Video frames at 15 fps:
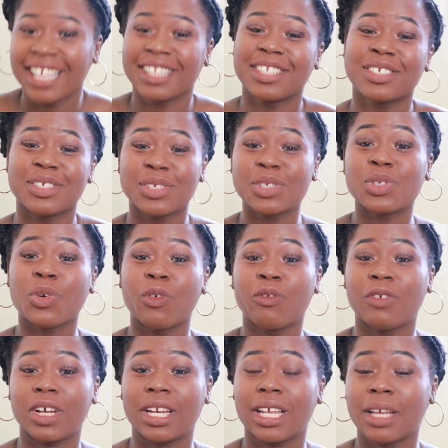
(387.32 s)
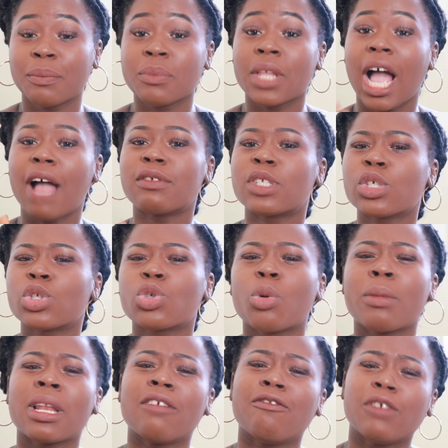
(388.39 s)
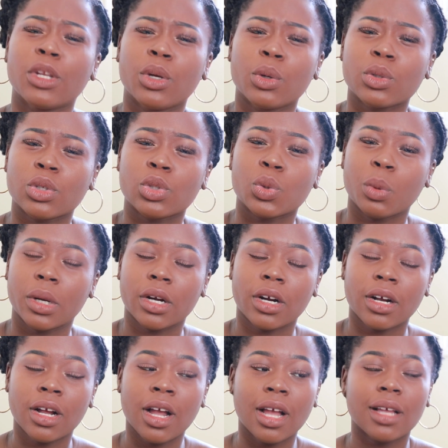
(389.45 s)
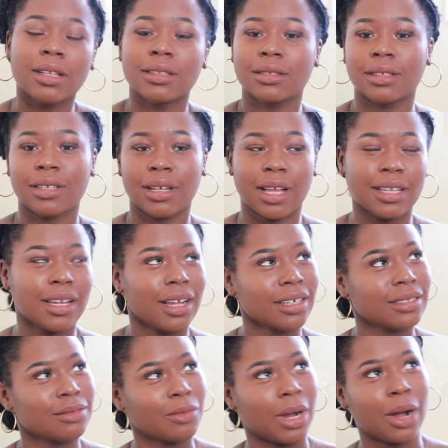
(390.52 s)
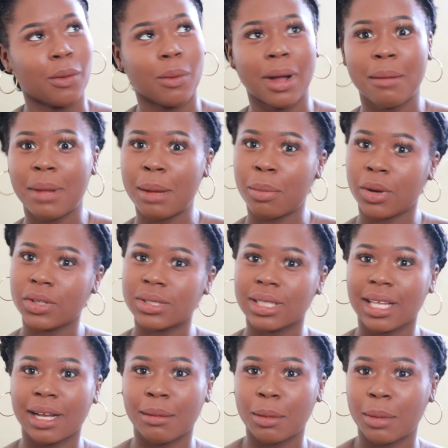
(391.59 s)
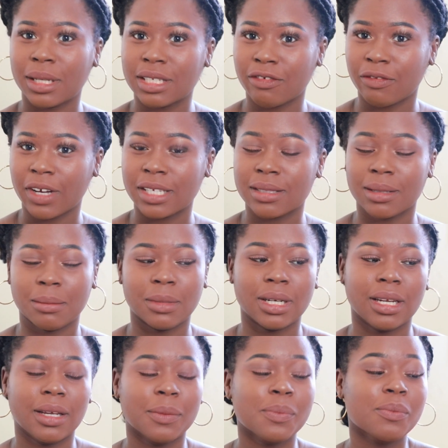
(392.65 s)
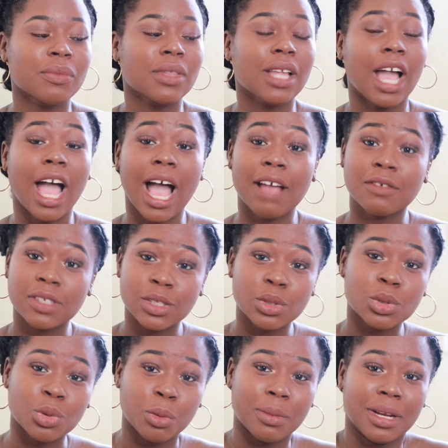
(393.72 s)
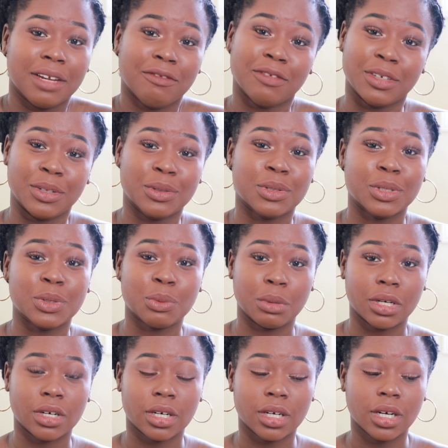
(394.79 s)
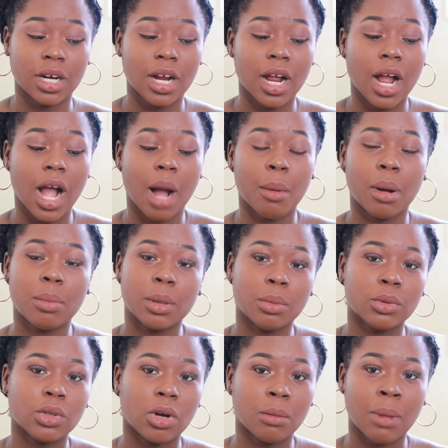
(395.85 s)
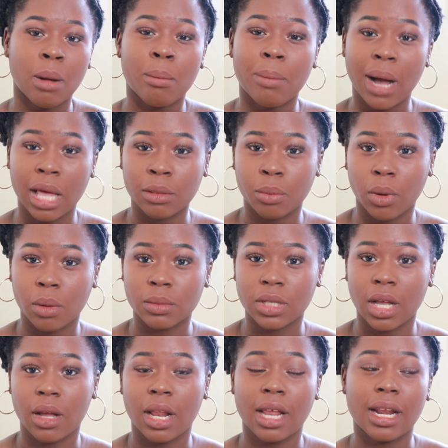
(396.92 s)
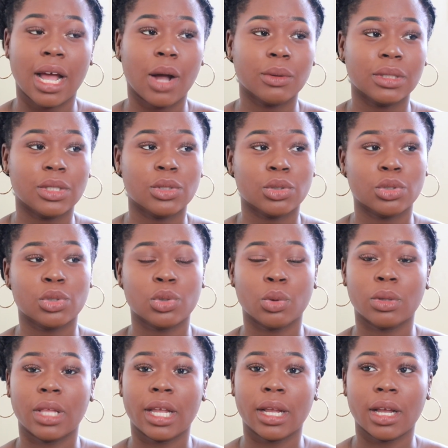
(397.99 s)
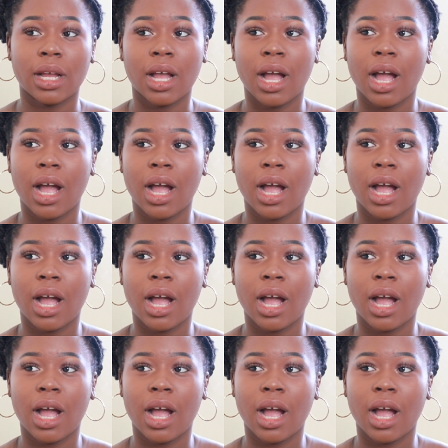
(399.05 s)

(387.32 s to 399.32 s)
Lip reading: This is so funny. I've seen so many videos on Twitter. Wow, why am I pointing like I'm about to fight somebody? I've seen so many videos on Twitter about people talking about bath bombs and how these are so like